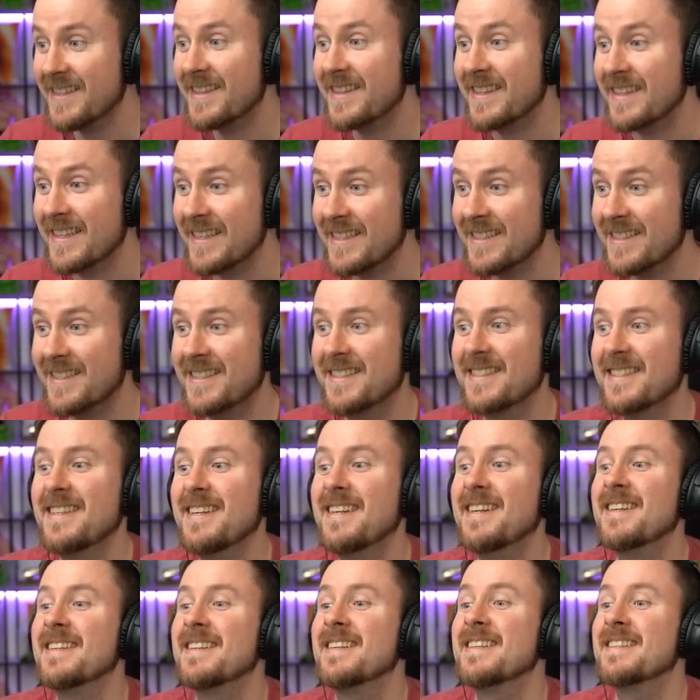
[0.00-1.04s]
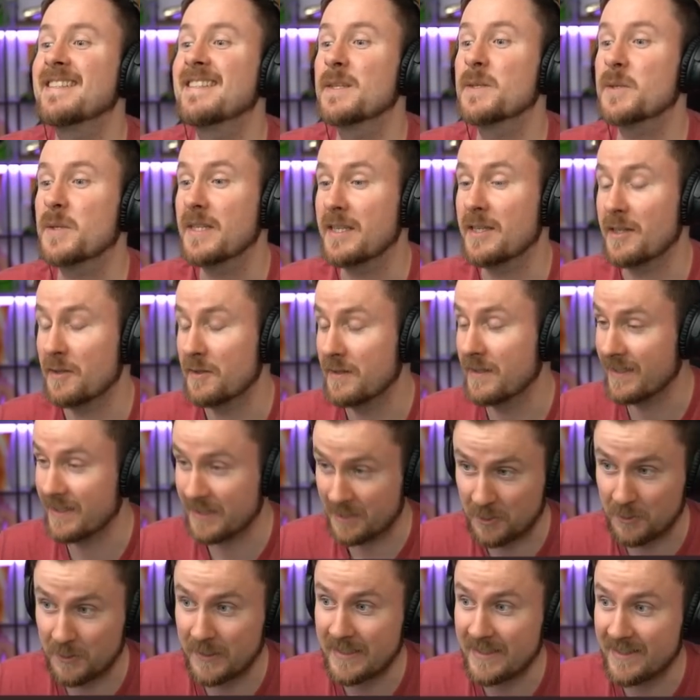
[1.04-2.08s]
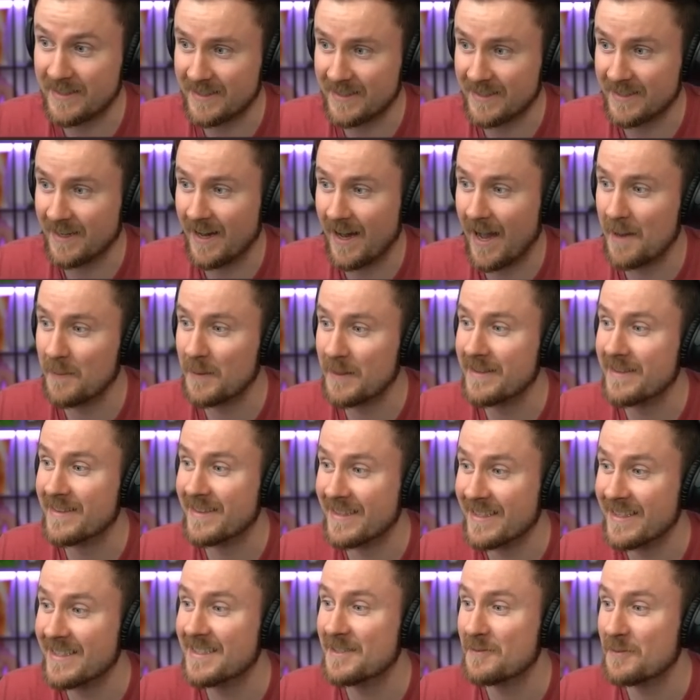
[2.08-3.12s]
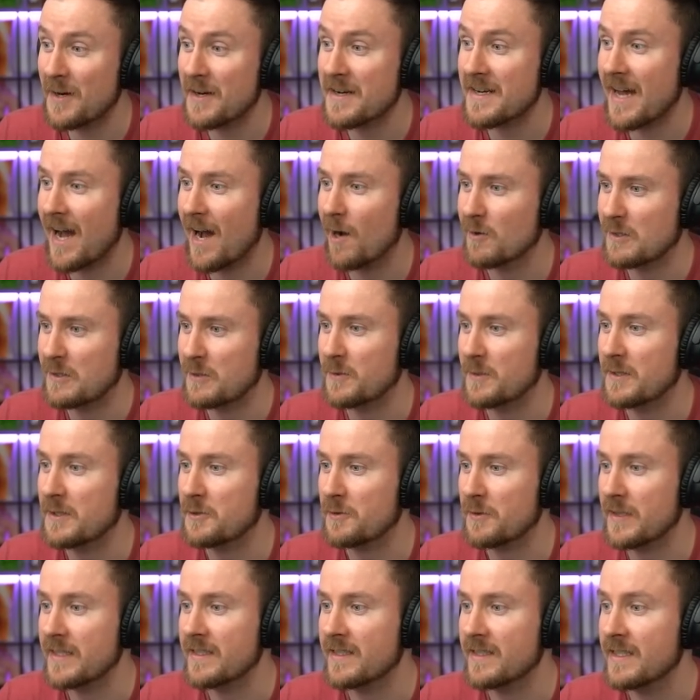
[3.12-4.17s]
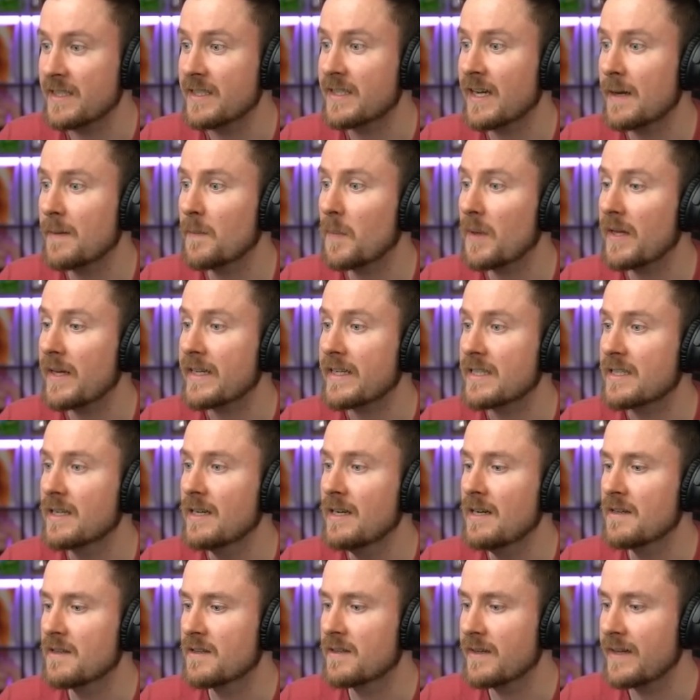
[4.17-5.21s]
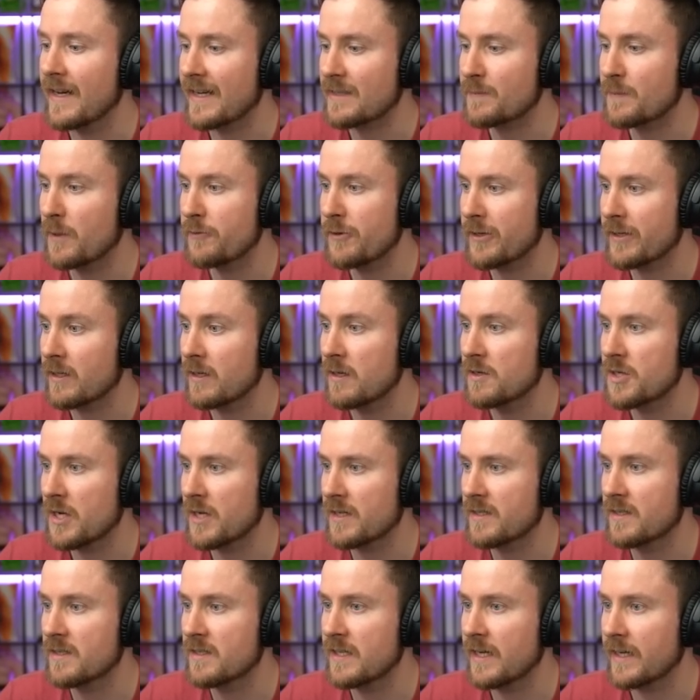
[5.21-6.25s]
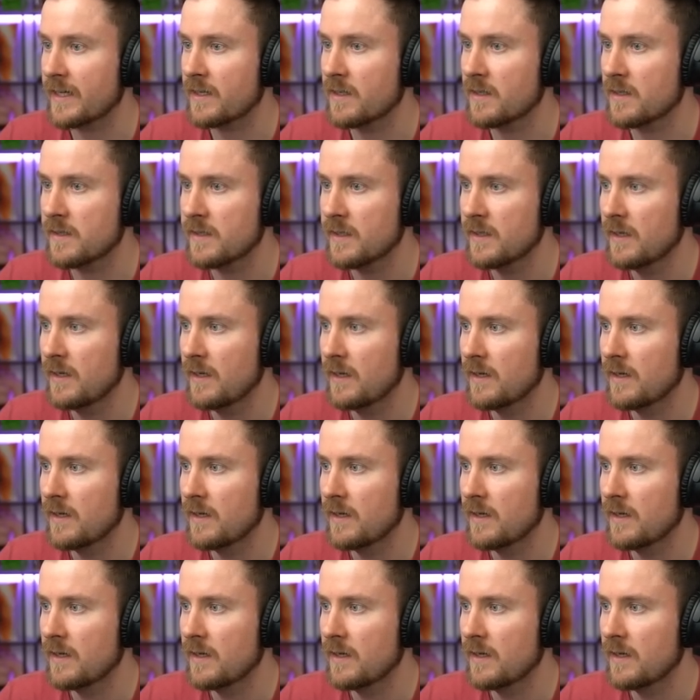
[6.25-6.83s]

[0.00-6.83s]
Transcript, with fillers: This is looking crazy. I mean, this right now is looking crazy. He can place the next baby dragon in just a second.